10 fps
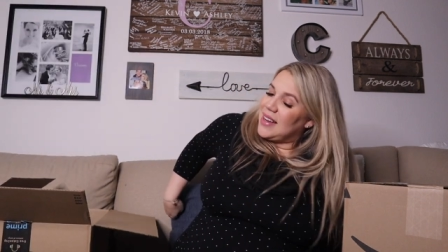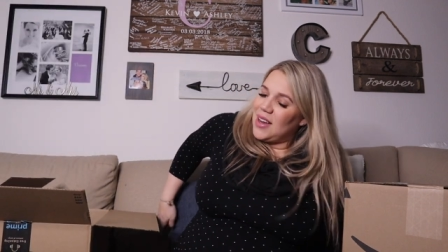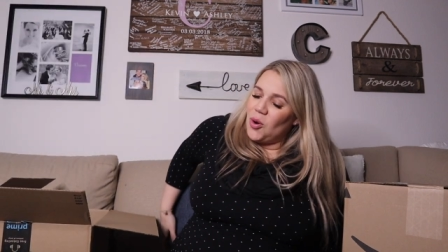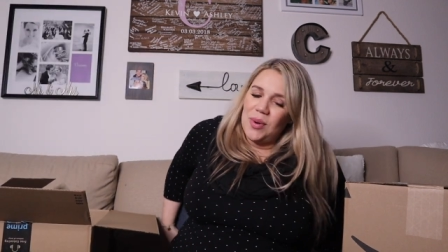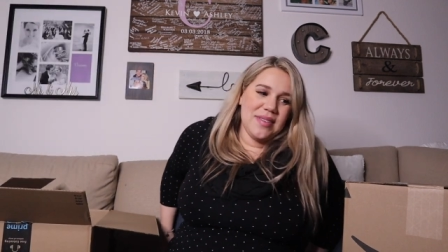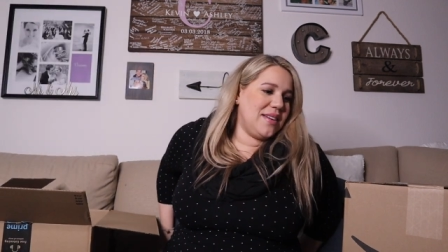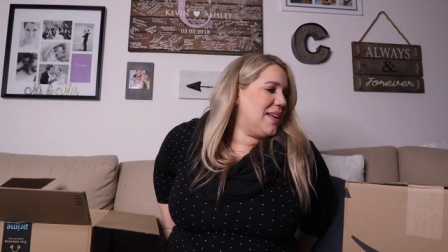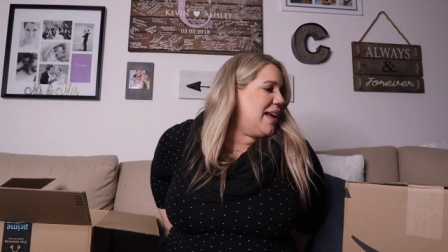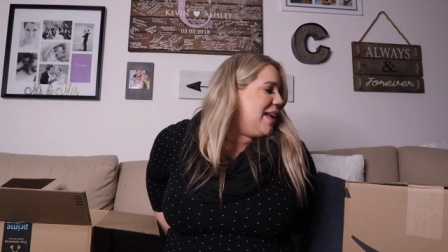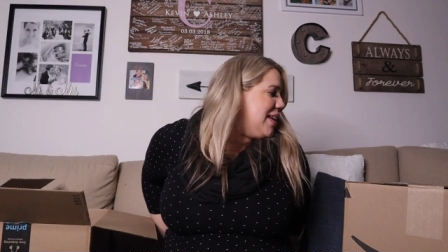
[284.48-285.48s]
like I always
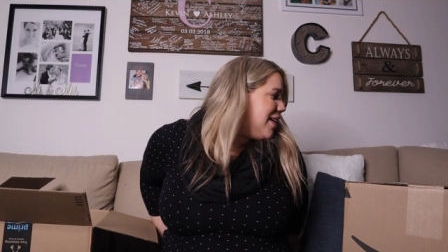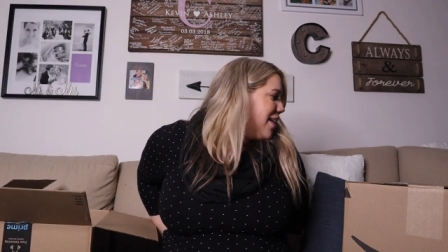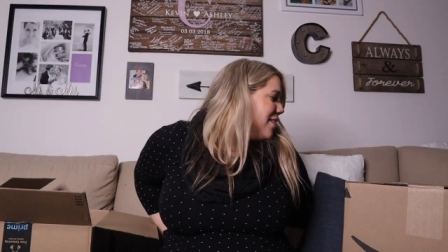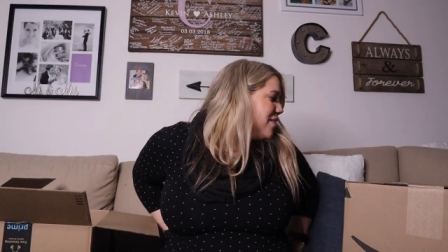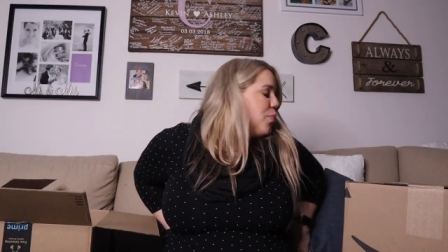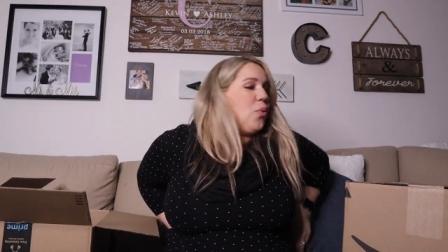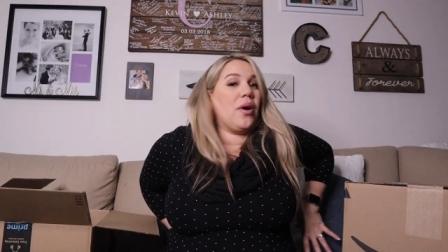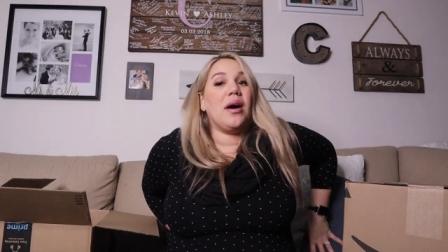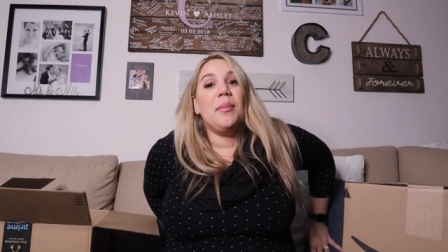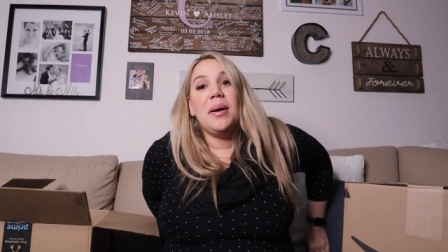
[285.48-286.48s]
need any kind of
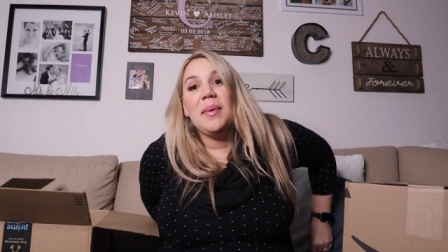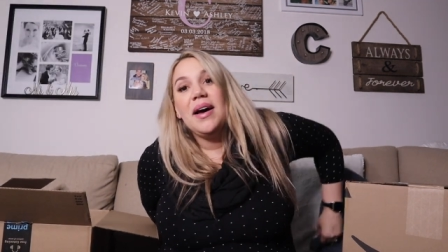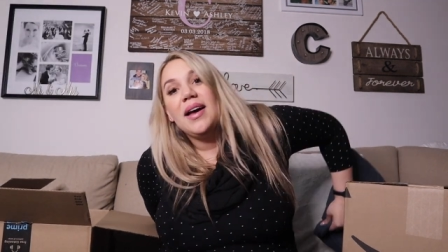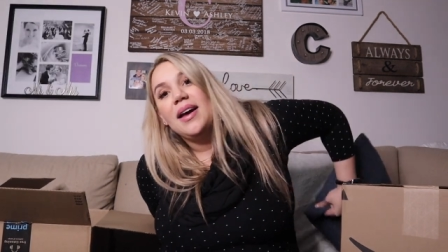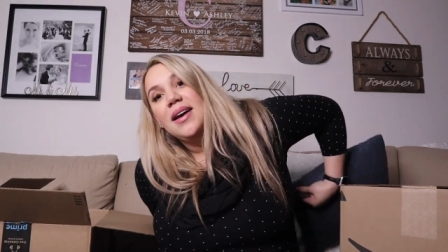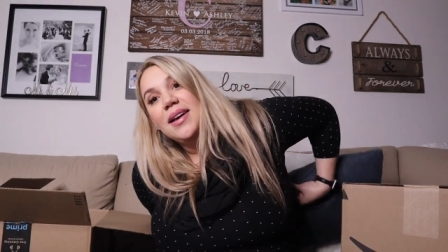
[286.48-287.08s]
support on my back.